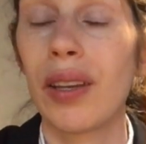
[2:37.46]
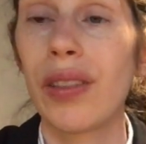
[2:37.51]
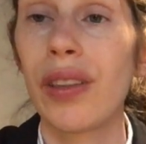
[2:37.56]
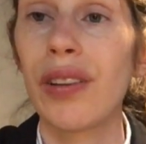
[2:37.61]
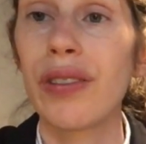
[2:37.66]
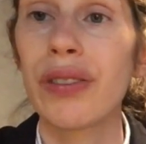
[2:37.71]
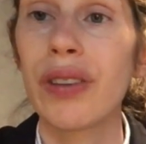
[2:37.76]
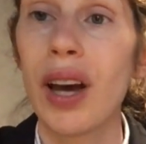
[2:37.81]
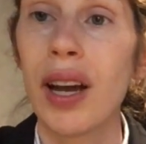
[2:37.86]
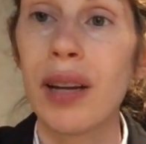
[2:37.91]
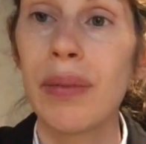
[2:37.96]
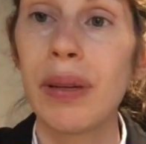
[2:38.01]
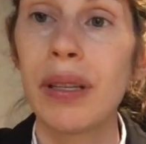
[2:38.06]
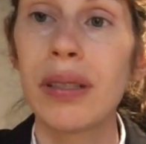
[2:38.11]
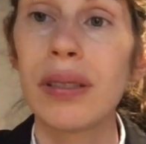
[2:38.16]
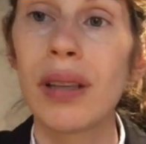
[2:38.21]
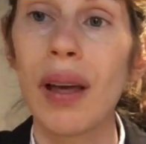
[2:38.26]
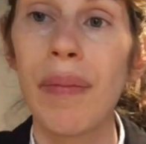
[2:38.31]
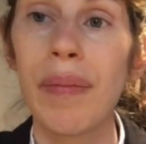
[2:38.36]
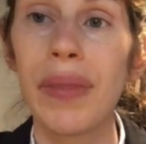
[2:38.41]
There's got to be
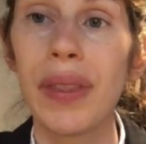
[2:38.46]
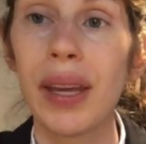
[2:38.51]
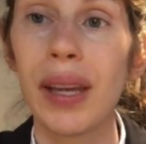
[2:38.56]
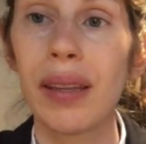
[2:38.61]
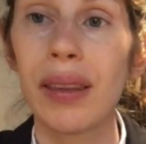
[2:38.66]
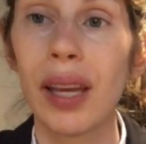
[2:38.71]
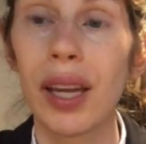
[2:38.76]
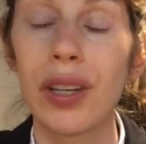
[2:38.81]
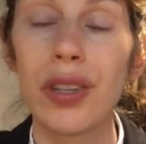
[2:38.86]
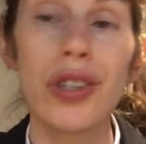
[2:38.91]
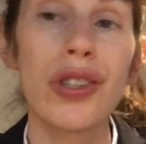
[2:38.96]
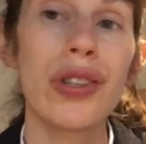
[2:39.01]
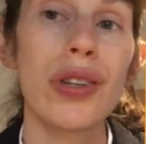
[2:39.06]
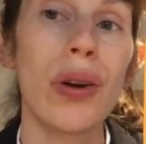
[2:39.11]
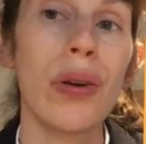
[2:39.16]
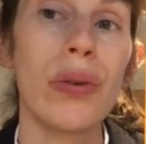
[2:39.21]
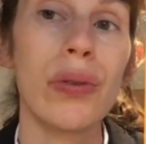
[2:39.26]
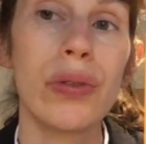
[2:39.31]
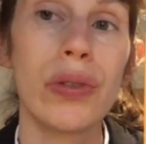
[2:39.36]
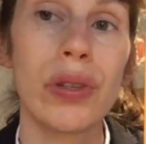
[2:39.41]
something that
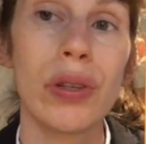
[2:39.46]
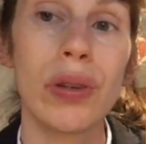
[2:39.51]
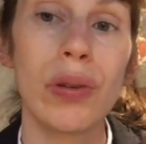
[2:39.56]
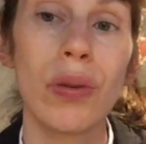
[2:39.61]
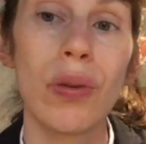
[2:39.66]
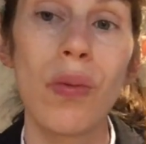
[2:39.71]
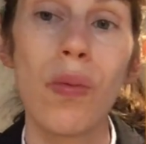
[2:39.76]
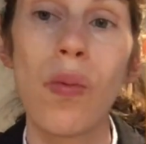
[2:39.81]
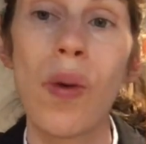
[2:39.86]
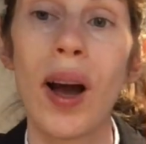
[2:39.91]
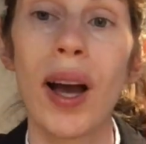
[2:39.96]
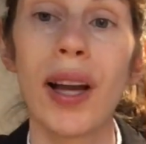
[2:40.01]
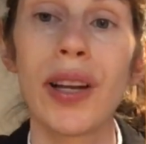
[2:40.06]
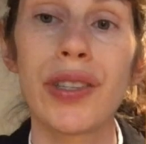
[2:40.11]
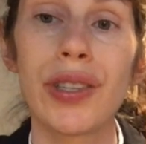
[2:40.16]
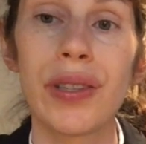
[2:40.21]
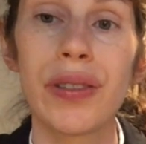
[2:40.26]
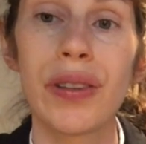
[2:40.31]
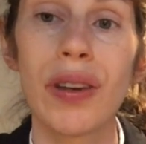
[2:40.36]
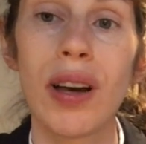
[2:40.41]
shows you why
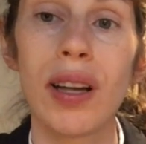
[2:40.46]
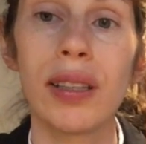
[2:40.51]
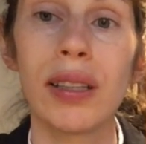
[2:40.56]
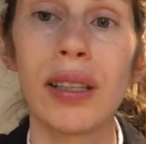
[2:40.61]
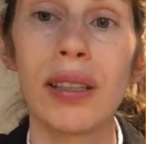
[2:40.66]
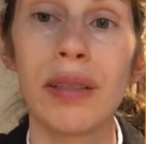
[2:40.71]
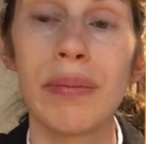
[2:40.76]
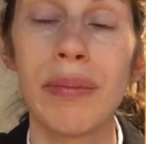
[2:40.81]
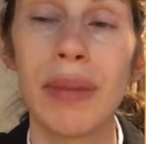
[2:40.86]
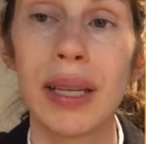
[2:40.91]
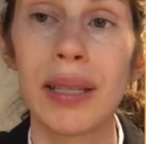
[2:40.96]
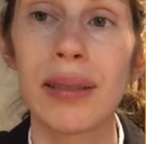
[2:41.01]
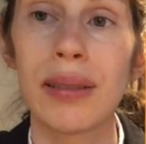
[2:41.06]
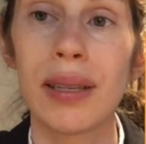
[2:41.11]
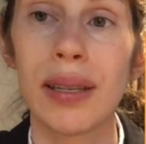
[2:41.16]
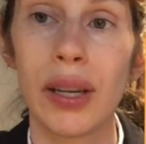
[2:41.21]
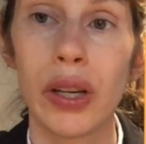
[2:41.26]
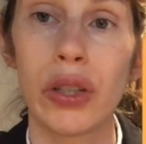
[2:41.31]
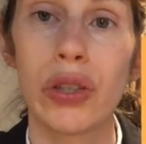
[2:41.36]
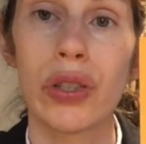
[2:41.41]
she's called Little Miss
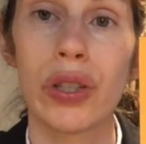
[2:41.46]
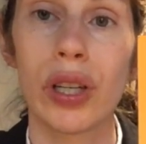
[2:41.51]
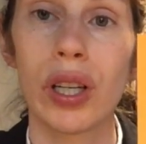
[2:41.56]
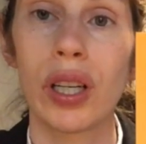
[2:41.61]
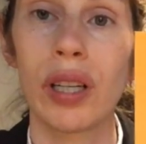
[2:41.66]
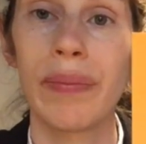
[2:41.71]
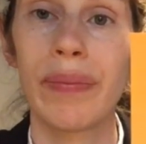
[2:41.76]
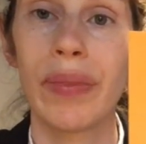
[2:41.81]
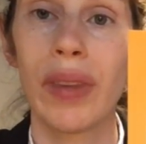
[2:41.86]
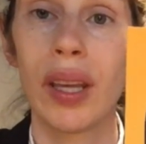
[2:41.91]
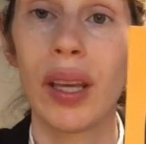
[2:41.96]
Nature.